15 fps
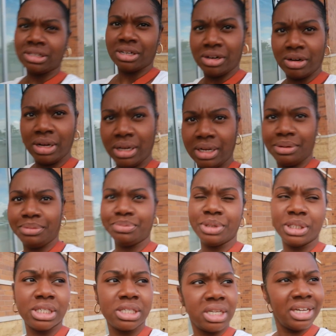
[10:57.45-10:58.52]
So
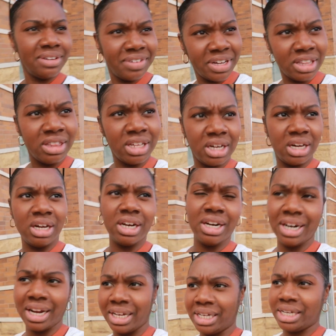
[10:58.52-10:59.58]
just leaving the
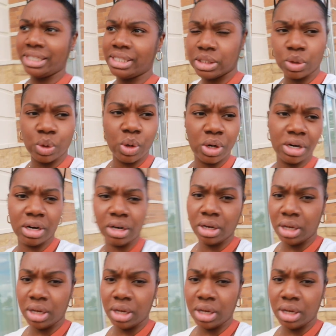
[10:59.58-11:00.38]
Nike store.